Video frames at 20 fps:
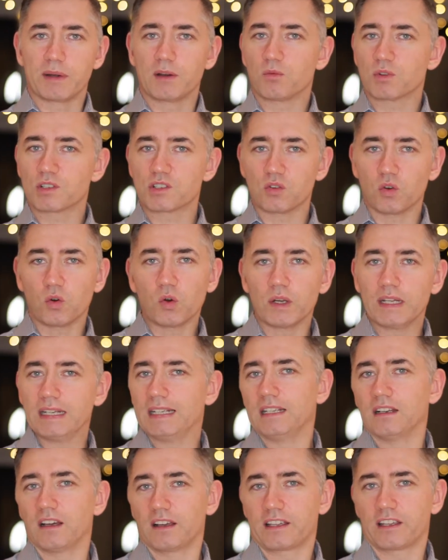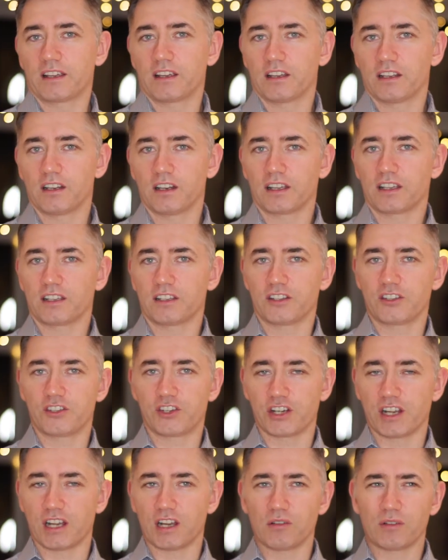and it wasn't oily like a
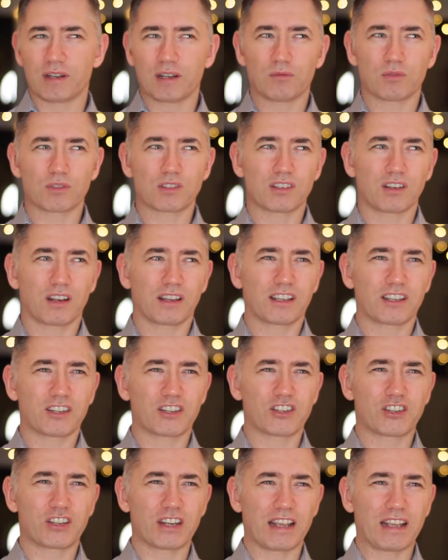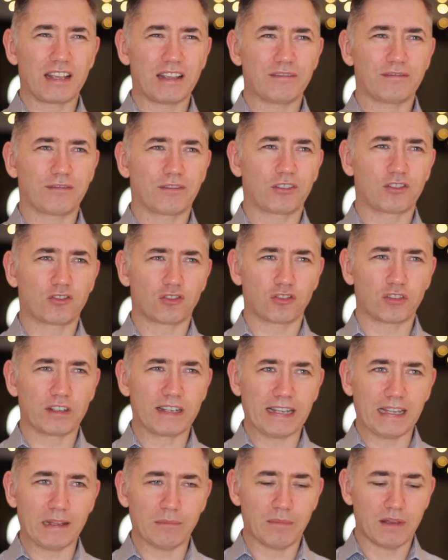gel, and it wasn't like a shave
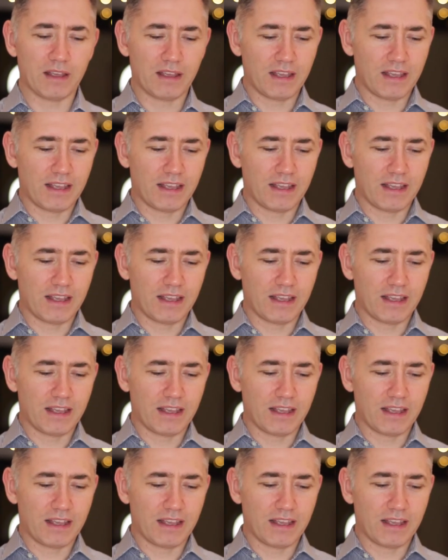cream.